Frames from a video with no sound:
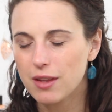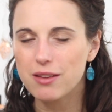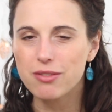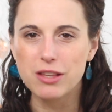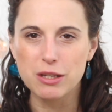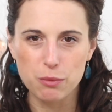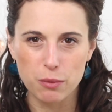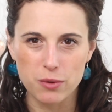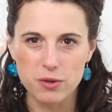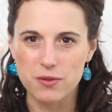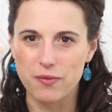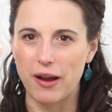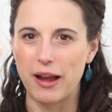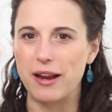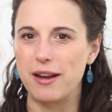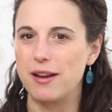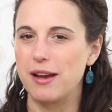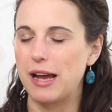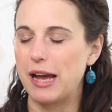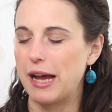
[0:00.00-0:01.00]
this one was
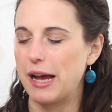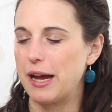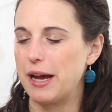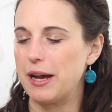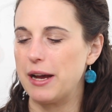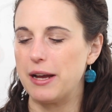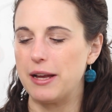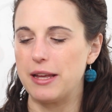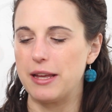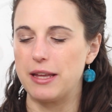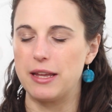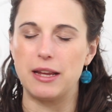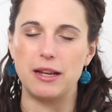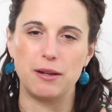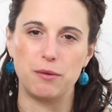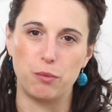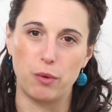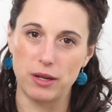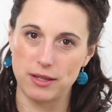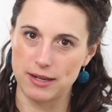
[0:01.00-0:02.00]
fine.
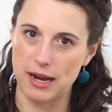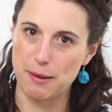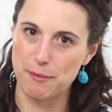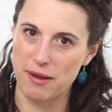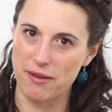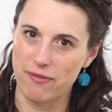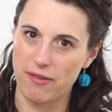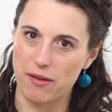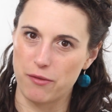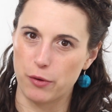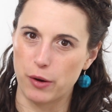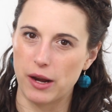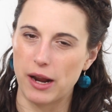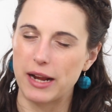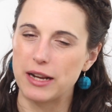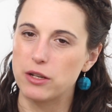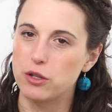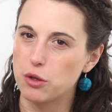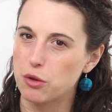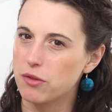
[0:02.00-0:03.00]
It was not my favorite.
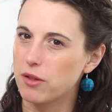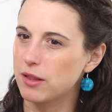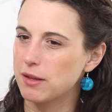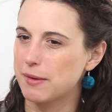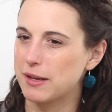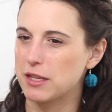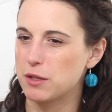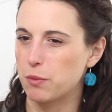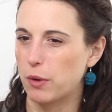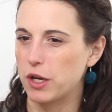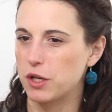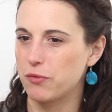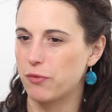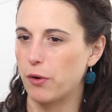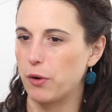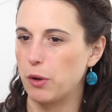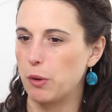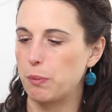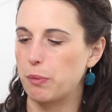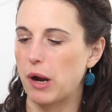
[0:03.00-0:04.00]
I do think that my swatch
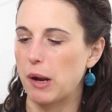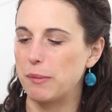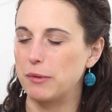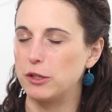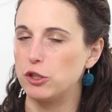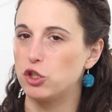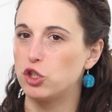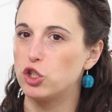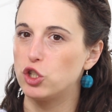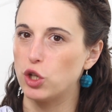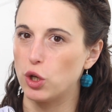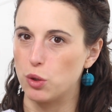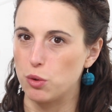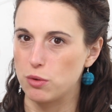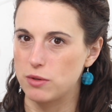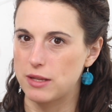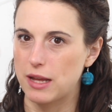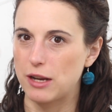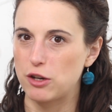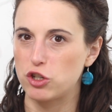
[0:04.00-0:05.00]
photo probably
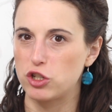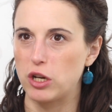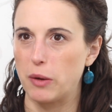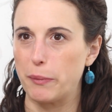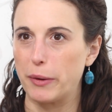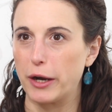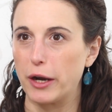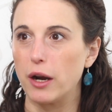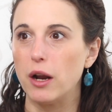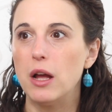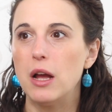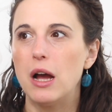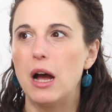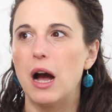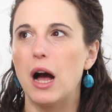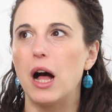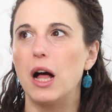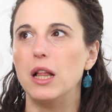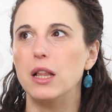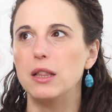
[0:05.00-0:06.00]
shows that shimmer
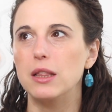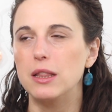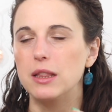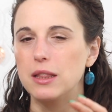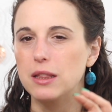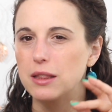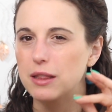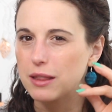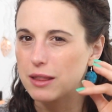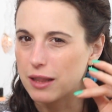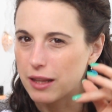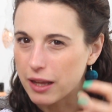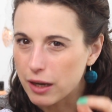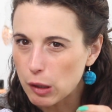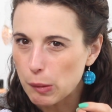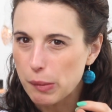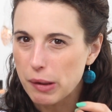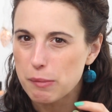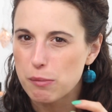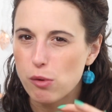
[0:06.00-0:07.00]
a
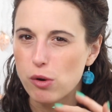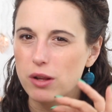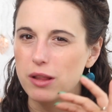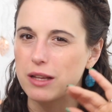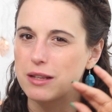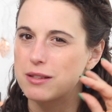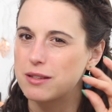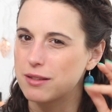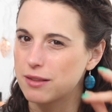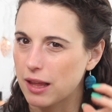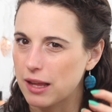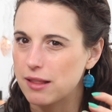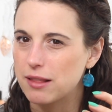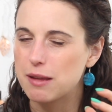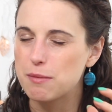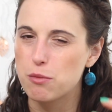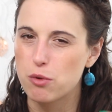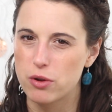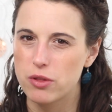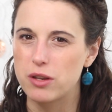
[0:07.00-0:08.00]
little bit more,
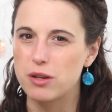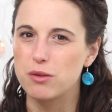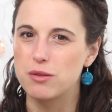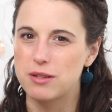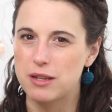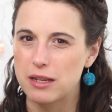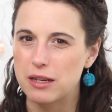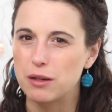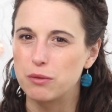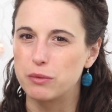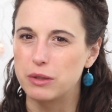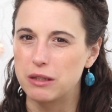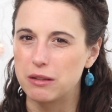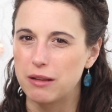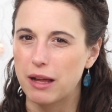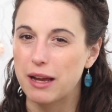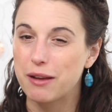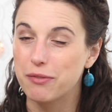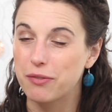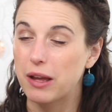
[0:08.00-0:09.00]
slightly more than you see it in real
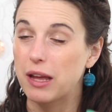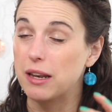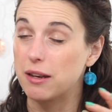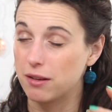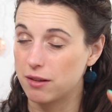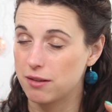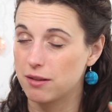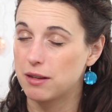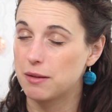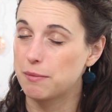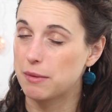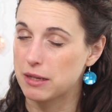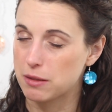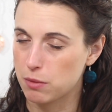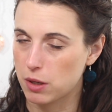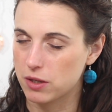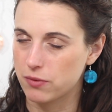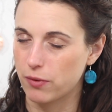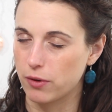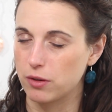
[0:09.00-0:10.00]
life, and my
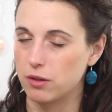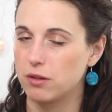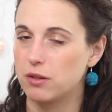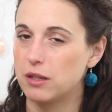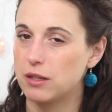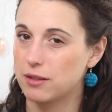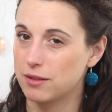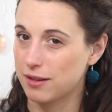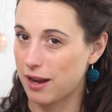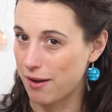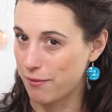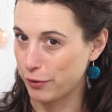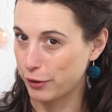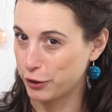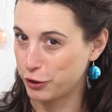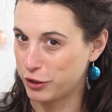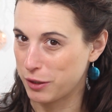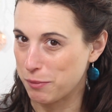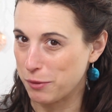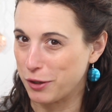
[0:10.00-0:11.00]
swatch photo is not
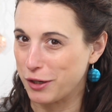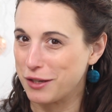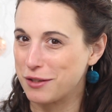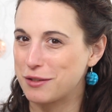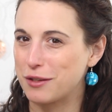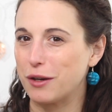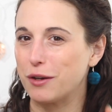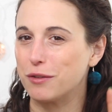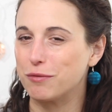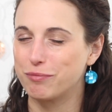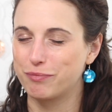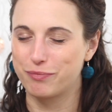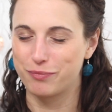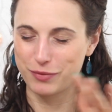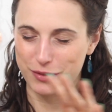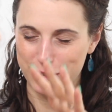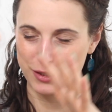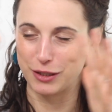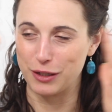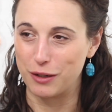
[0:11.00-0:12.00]
very shimmery, so,
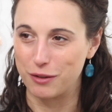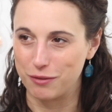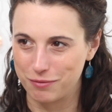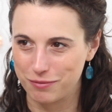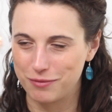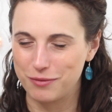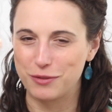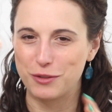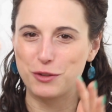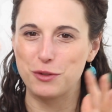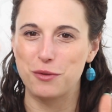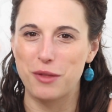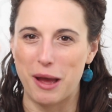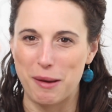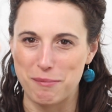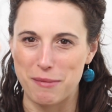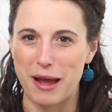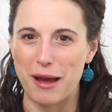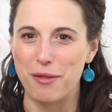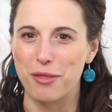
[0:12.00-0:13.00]
do
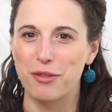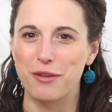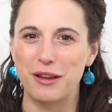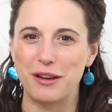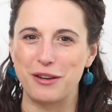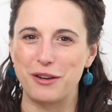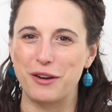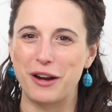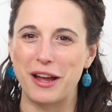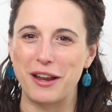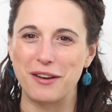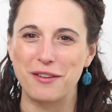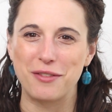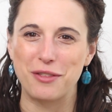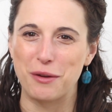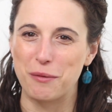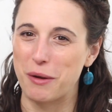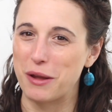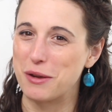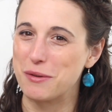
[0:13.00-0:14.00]
that math in your head
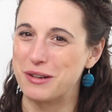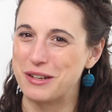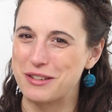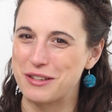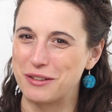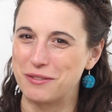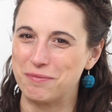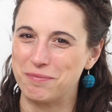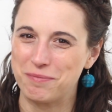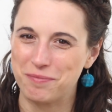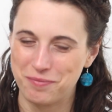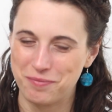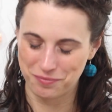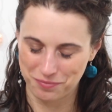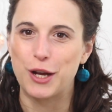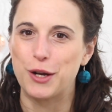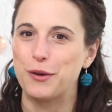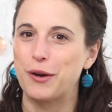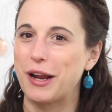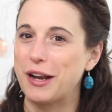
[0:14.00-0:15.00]
the way you want to.
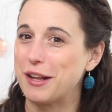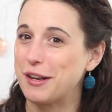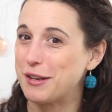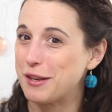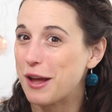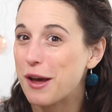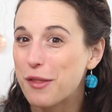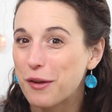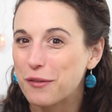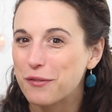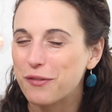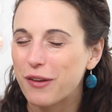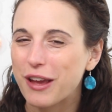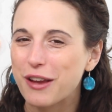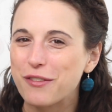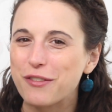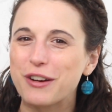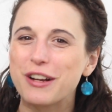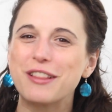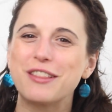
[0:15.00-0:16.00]
Alright, another
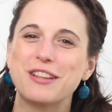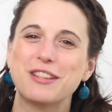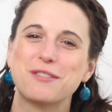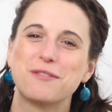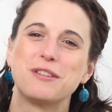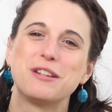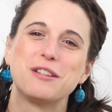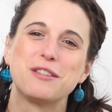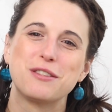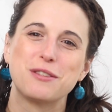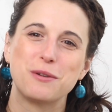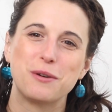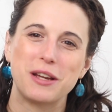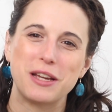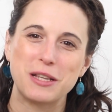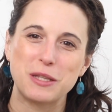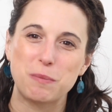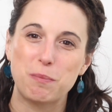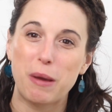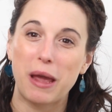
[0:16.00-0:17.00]
favorite. This one is
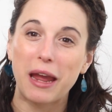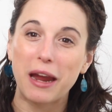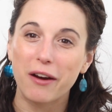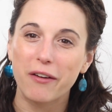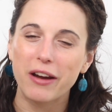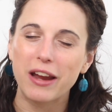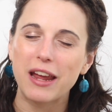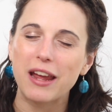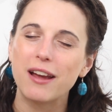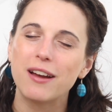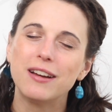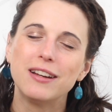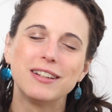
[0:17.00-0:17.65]
Zoya's Perrie.